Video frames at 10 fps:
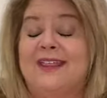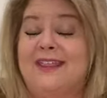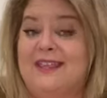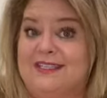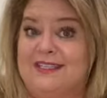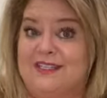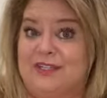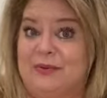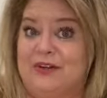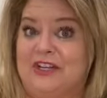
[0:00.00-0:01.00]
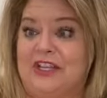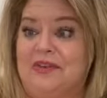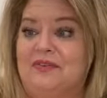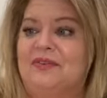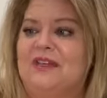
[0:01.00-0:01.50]
This is super
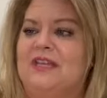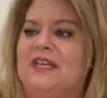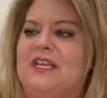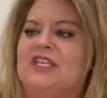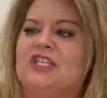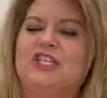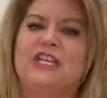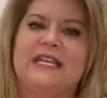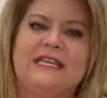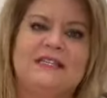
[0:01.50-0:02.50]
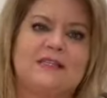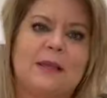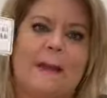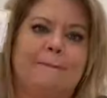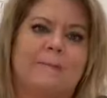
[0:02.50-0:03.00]
cute. Cheese
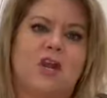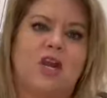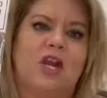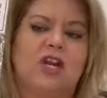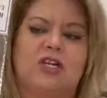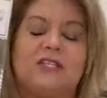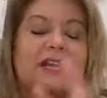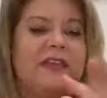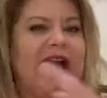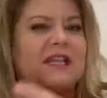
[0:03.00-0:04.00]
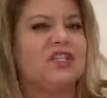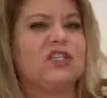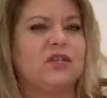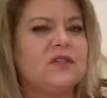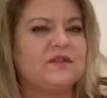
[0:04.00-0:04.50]
markers. Now they had
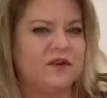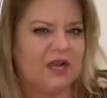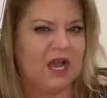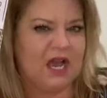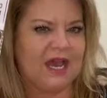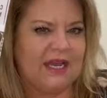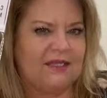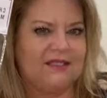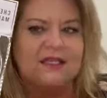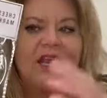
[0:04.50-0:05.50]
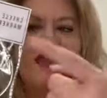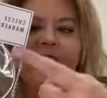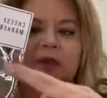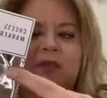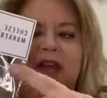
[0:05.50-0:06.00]
two different kinds.
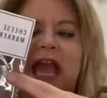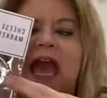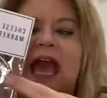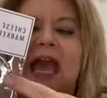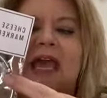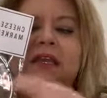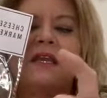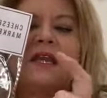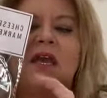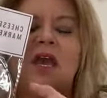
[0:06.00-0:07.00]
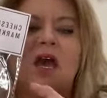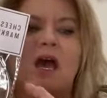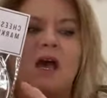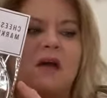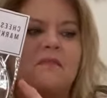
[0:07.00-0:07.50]
They had
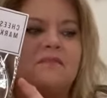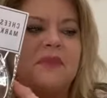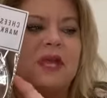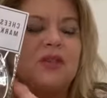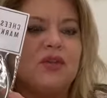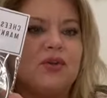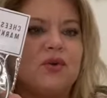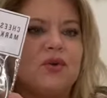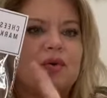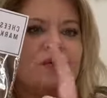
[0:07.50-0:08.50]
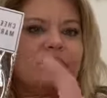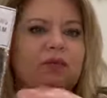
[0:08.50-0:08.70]
um, a little,